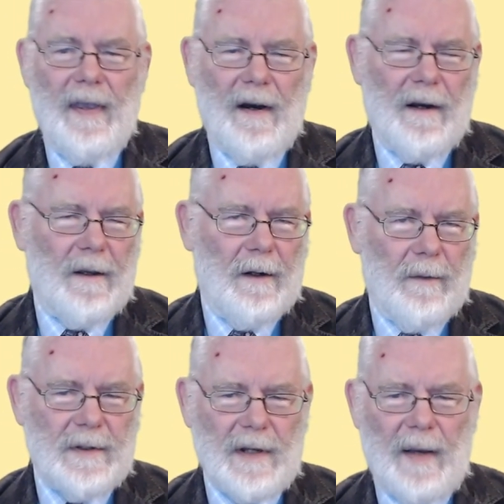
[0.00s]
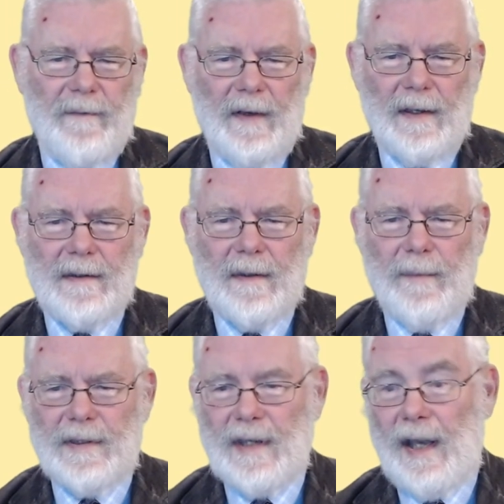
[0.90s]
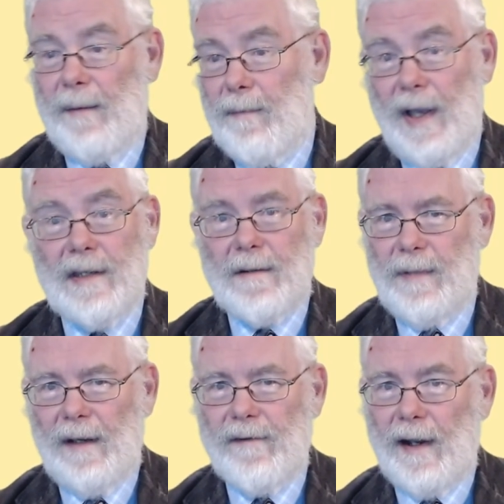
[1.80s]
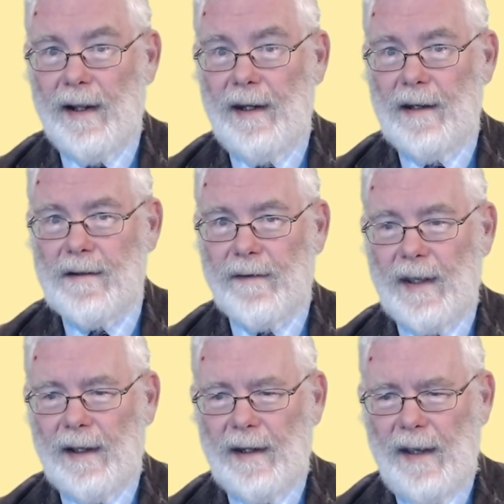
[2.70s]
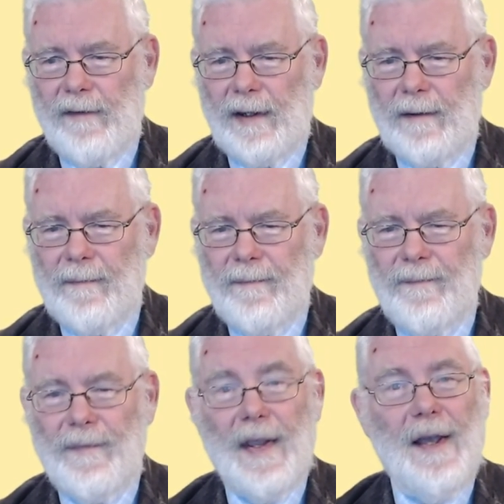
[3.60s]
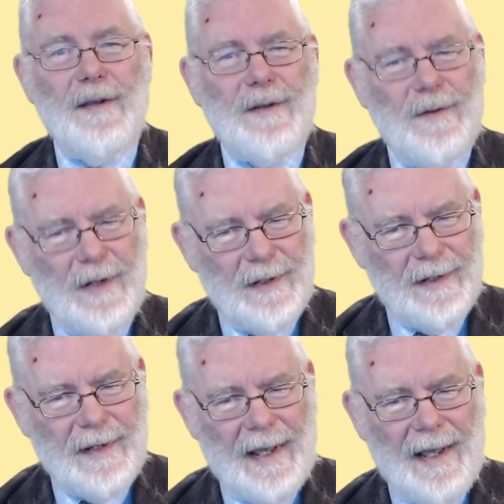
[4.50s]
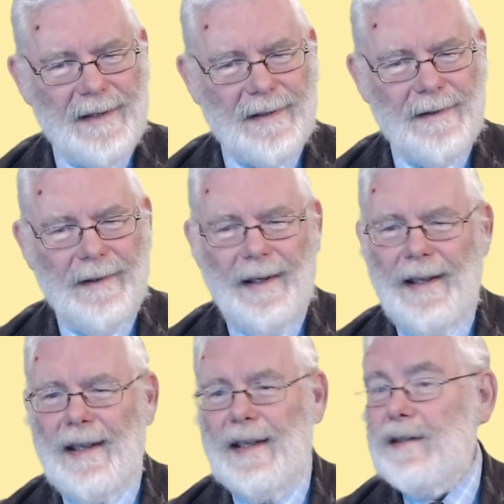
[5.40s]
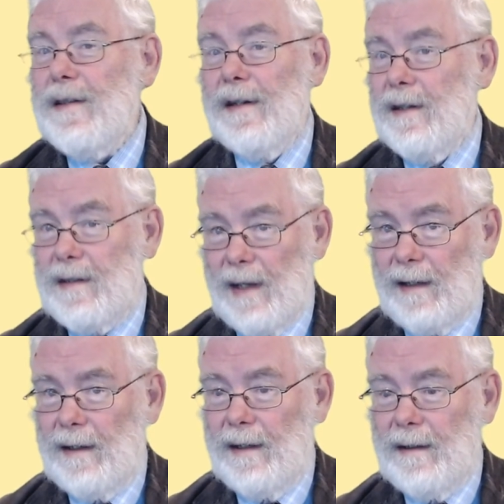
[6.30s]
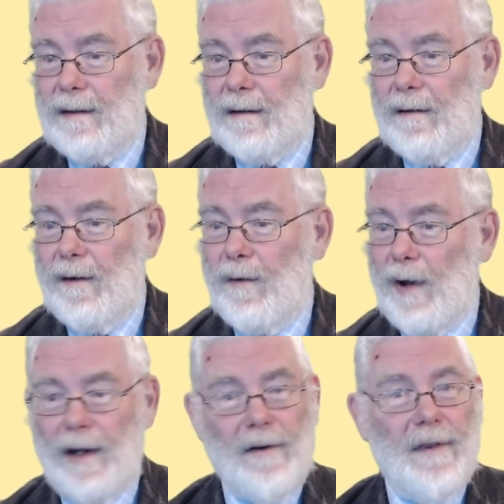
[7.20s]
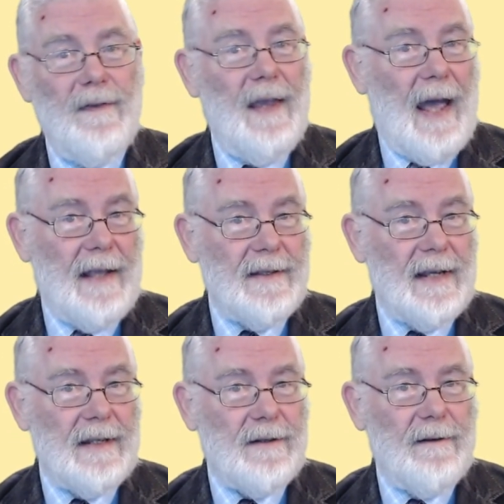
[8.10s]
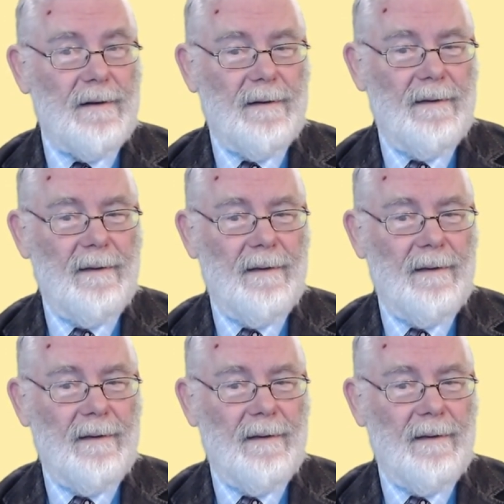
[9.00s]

They argued it was obvious the Messiah must be of the lineage of King David. So Jesus asked, is the descendant greater than the ancestor?